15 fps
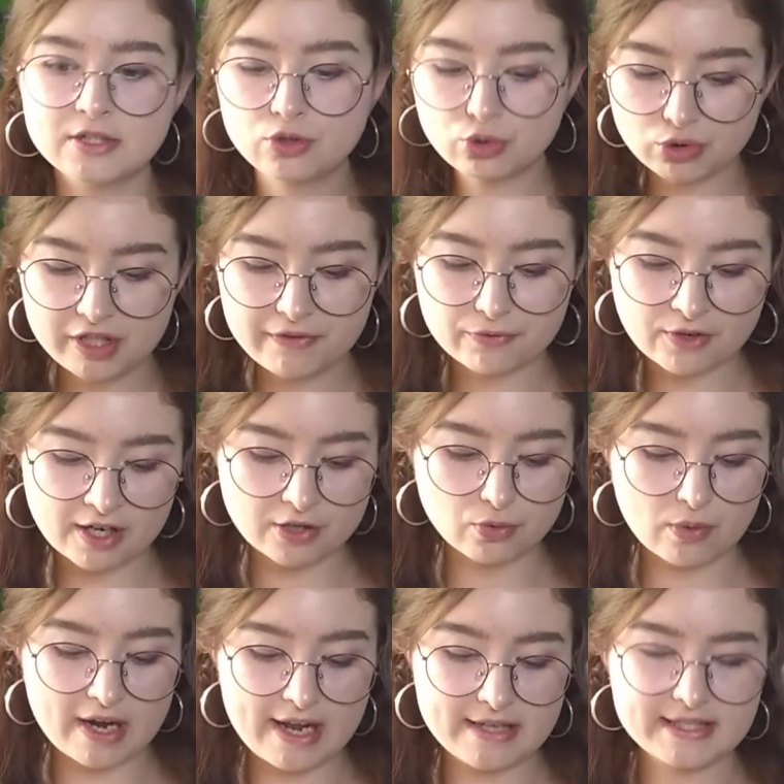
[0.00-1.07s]
in two different
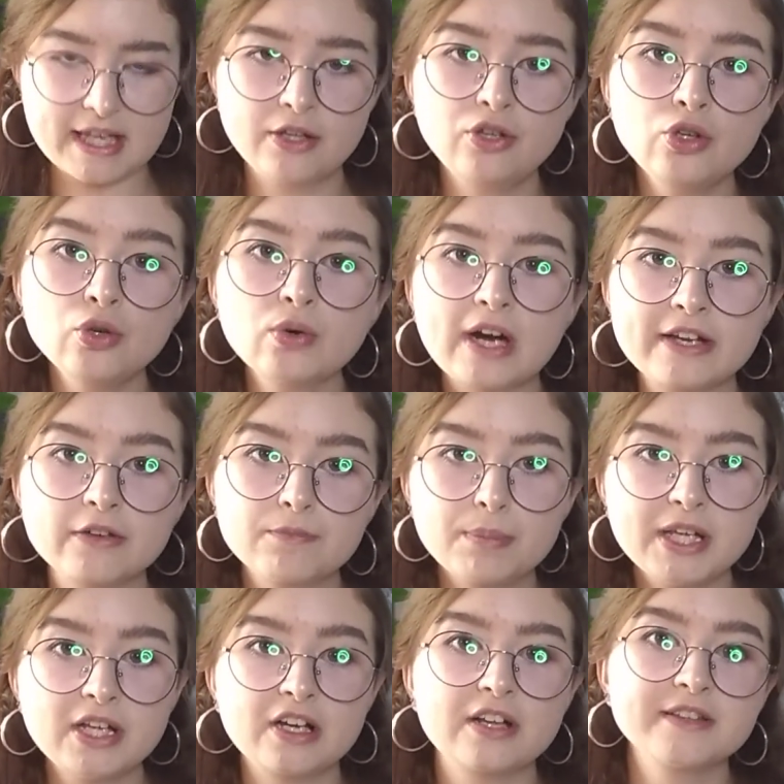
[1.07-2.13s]
ways, and you kind of
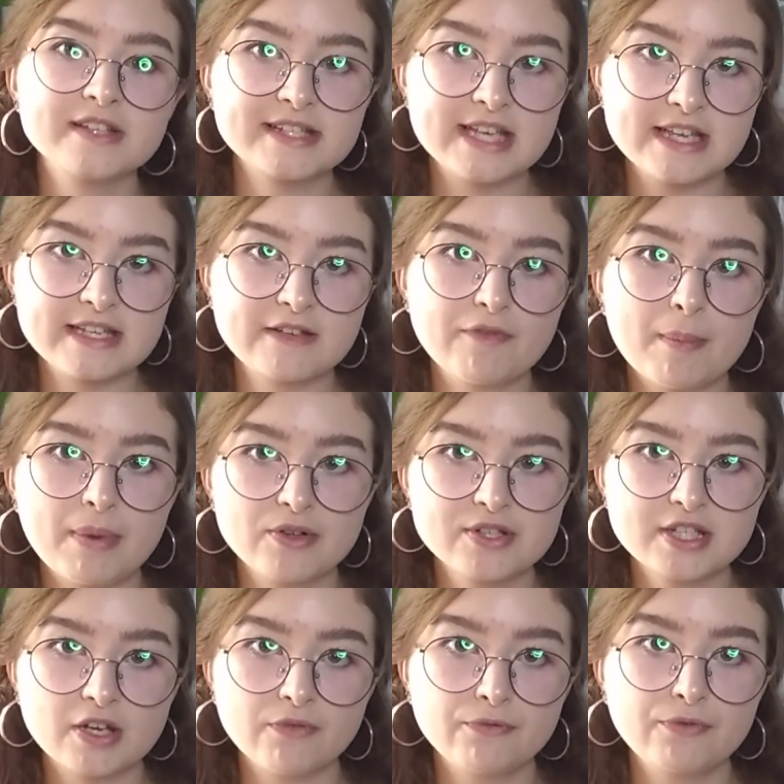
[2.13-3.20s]
being undecisive about
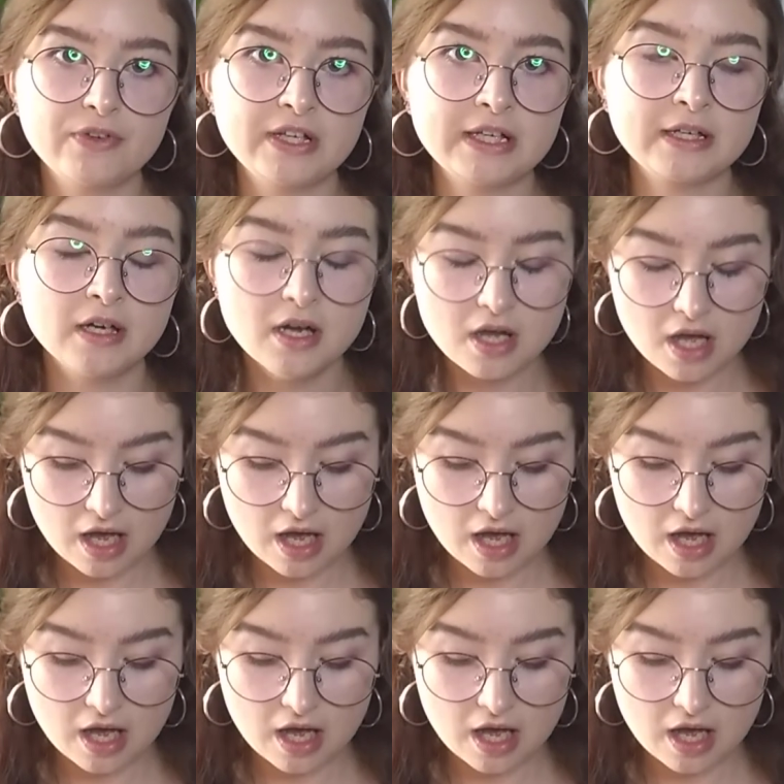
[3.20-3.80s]
something.